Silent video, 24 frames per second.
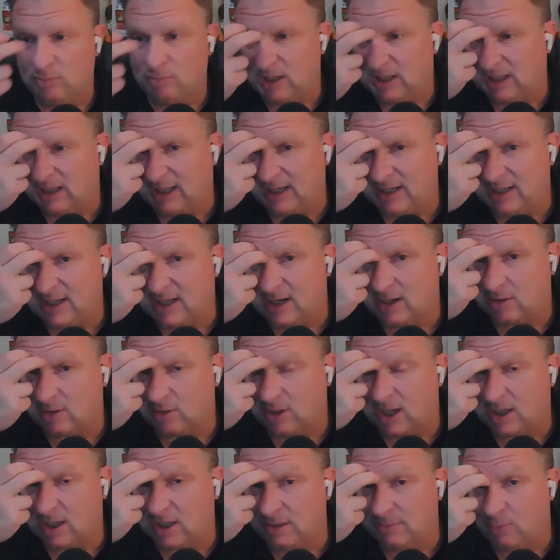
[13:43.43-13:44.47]
at like nine
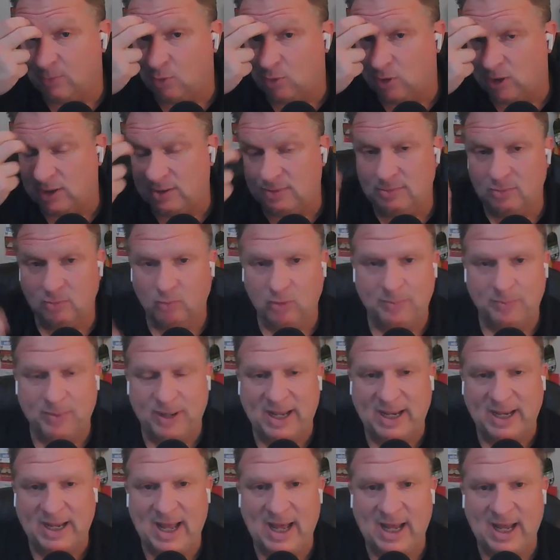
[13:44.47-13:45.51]
o'clock in the morning, went
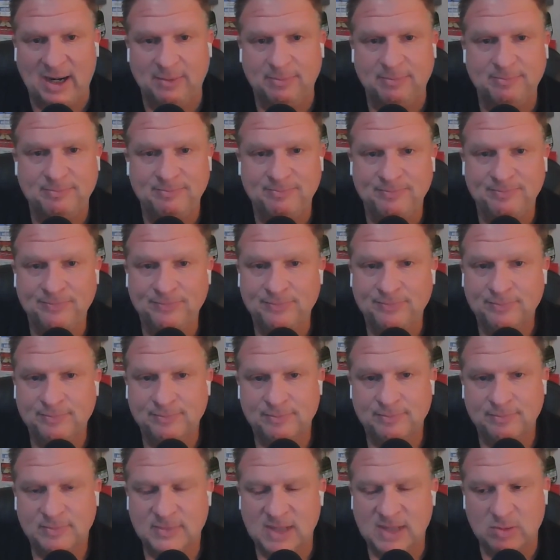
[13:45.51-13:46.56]
back at it.
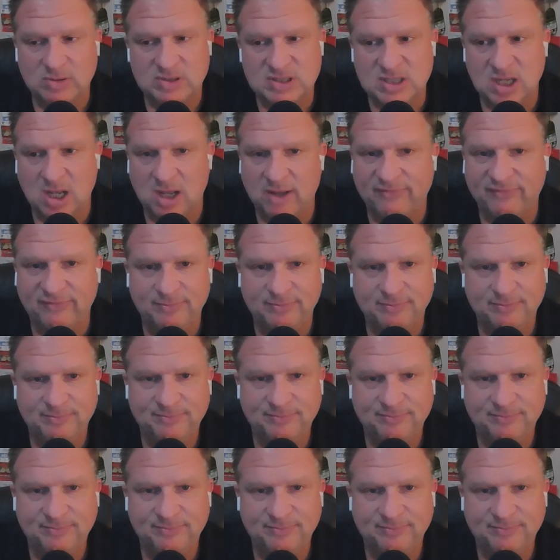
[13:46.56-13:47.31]
That was tough.